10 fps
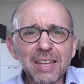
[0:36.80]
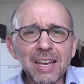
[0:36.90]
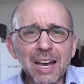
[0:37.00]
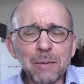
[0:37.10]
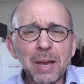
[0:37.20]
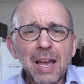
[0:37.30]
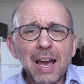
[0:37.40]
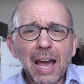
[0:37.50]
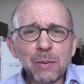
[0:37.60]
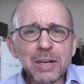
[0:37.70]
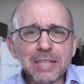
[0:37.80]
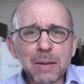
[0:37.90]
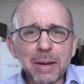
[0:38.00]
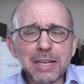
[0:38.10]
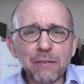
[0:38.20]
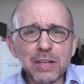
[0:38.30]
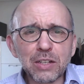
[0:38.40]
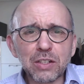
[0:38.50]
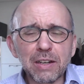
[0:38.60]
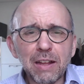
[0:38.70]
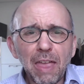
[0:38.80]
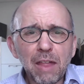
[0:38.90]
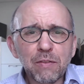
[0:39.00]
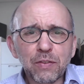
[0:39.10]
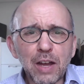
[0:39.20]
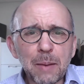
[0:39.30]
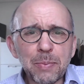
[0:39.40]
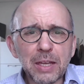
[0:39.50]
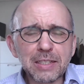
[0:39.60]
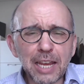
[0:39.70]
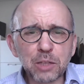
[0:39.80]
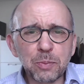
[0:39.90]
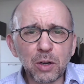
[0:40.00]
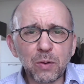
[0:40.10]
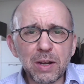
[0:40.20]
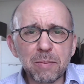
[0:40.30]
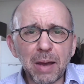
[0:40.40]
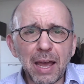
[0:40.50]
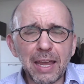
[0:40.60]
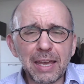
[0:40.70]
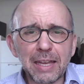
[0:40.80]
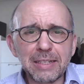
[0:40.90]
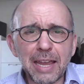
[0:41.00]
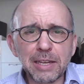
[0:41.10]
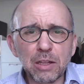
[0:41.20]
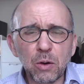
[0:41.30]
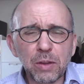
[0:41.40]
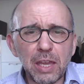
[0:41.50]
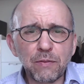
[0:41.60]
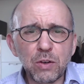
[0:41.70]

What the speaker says: I want to take my definition from the textbook written by Daniel O'Keefe,